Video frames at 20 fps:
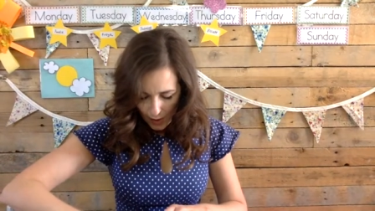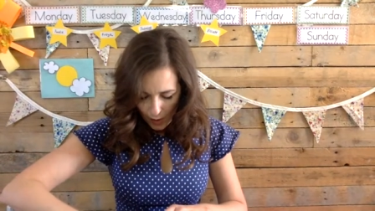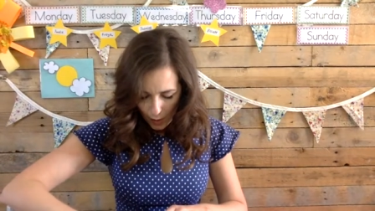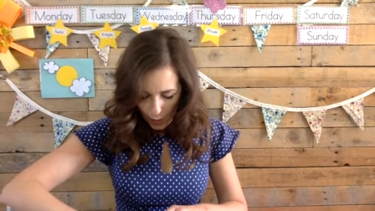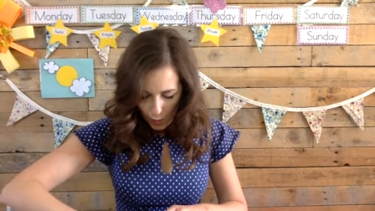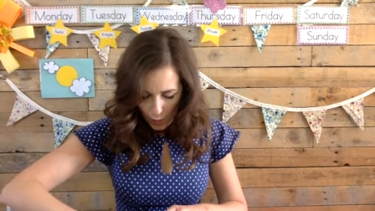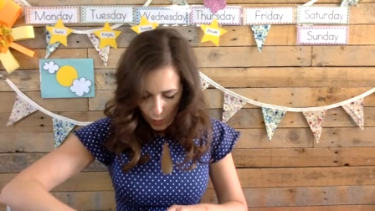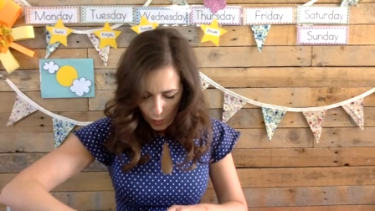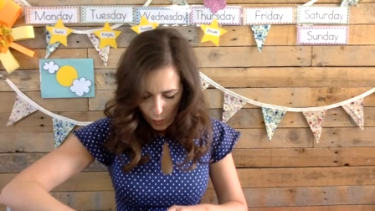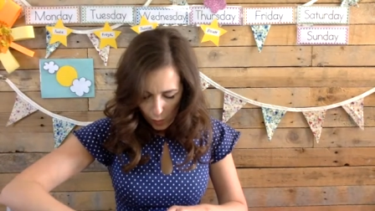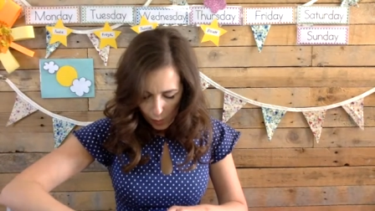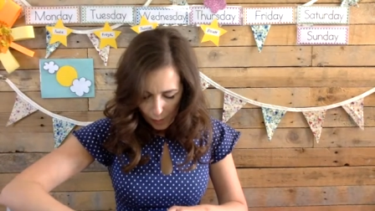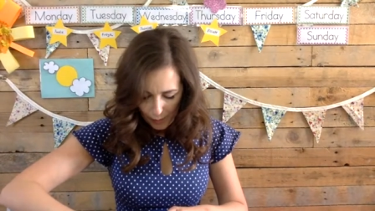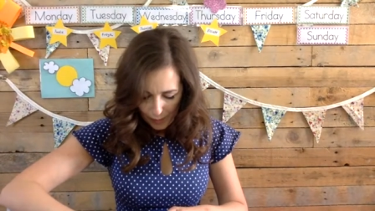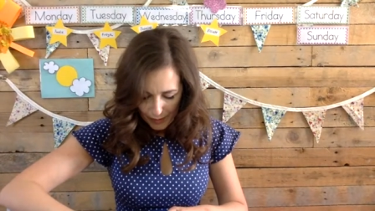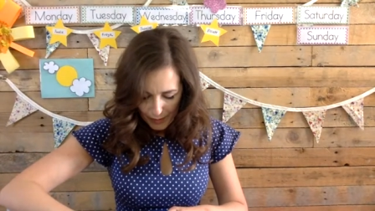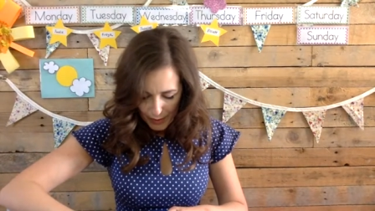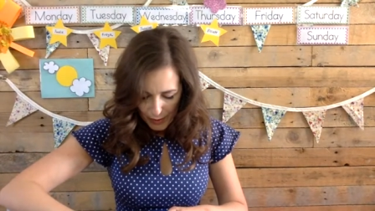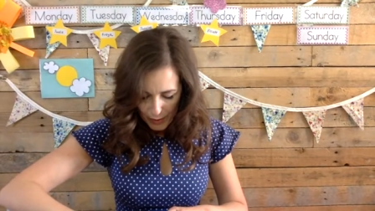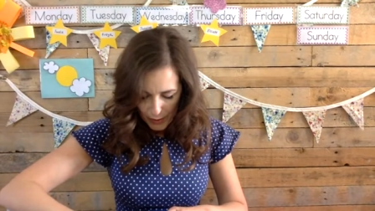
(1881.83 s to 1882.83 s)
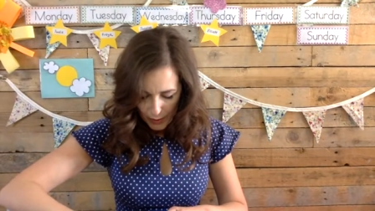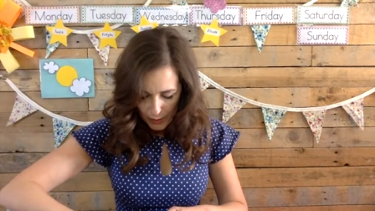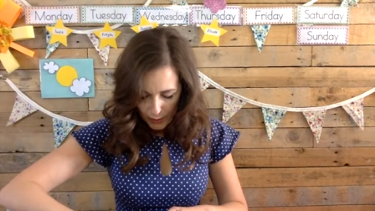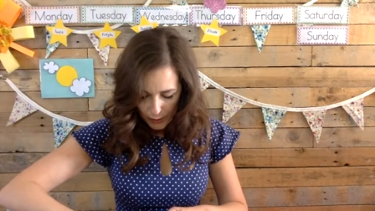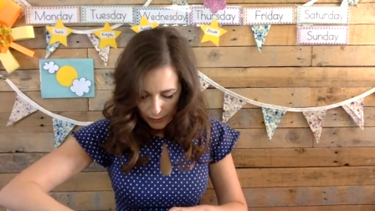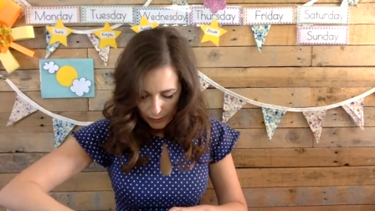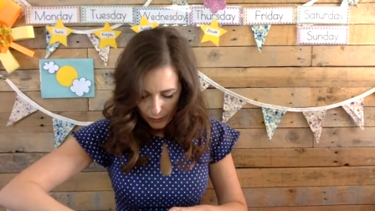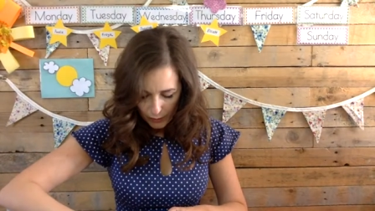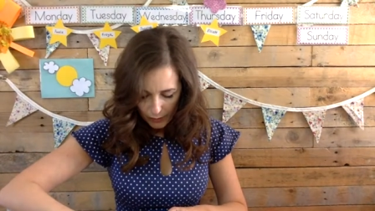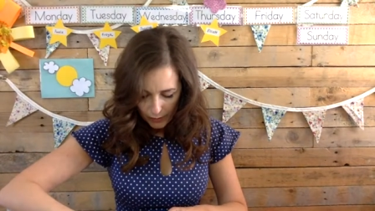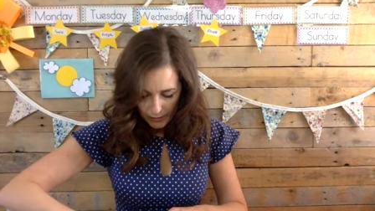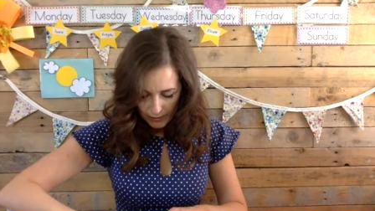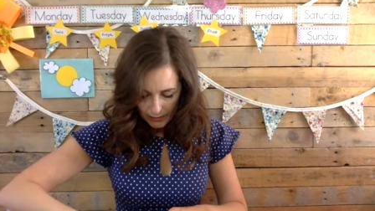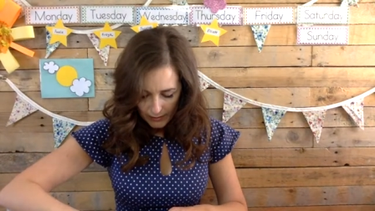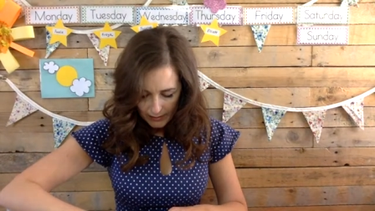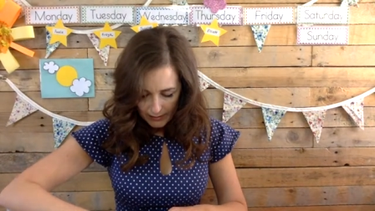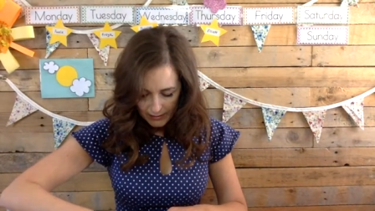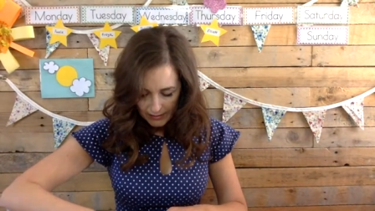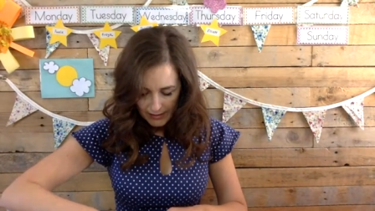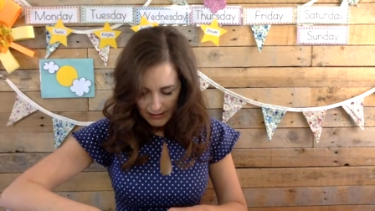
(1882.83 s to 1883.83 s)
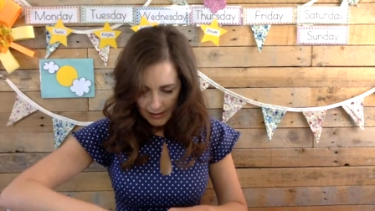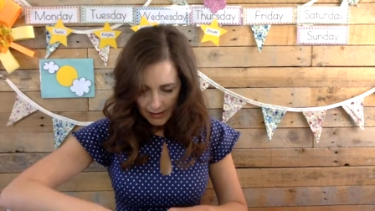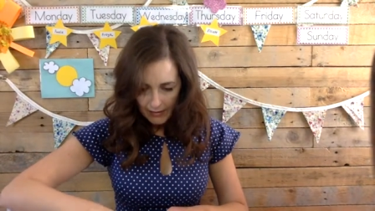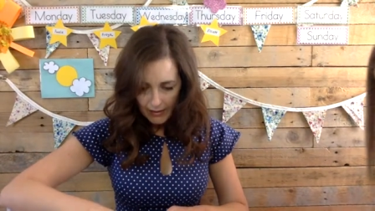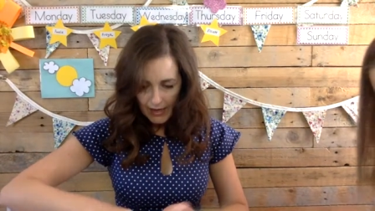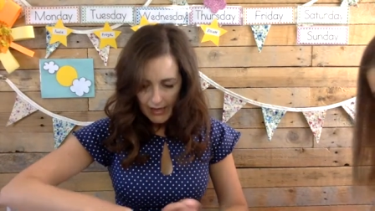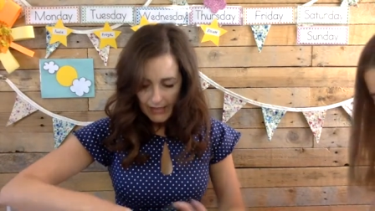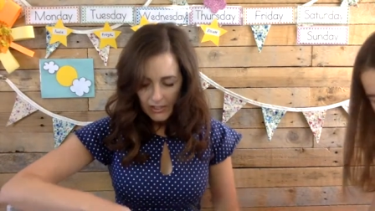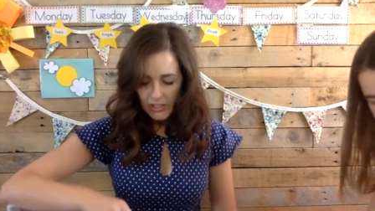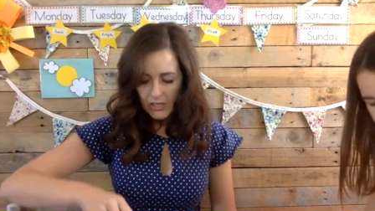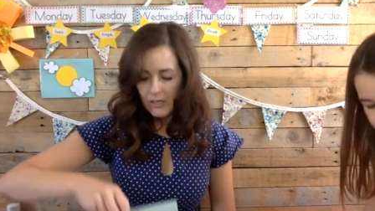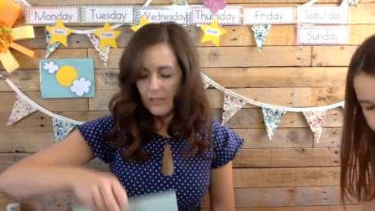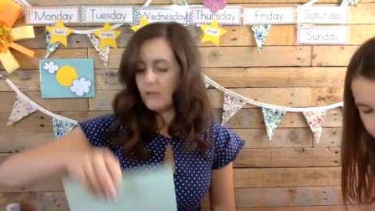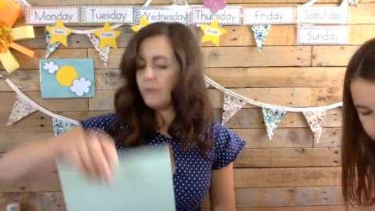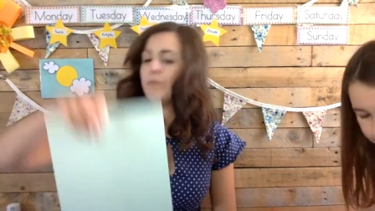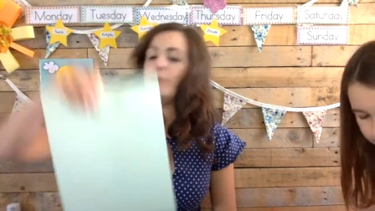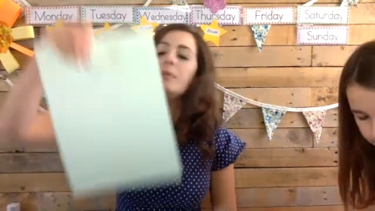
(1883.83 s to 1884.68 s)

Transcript: Oh, blue. I think I'm going to use